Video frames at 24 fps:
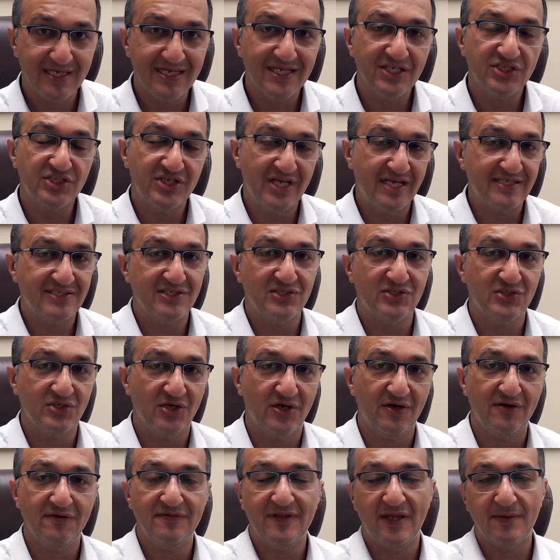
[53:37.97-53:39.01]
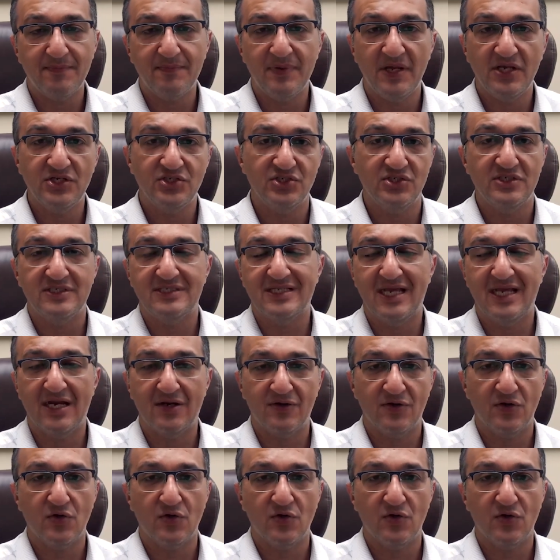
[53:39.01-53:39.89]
chances are that patient is not going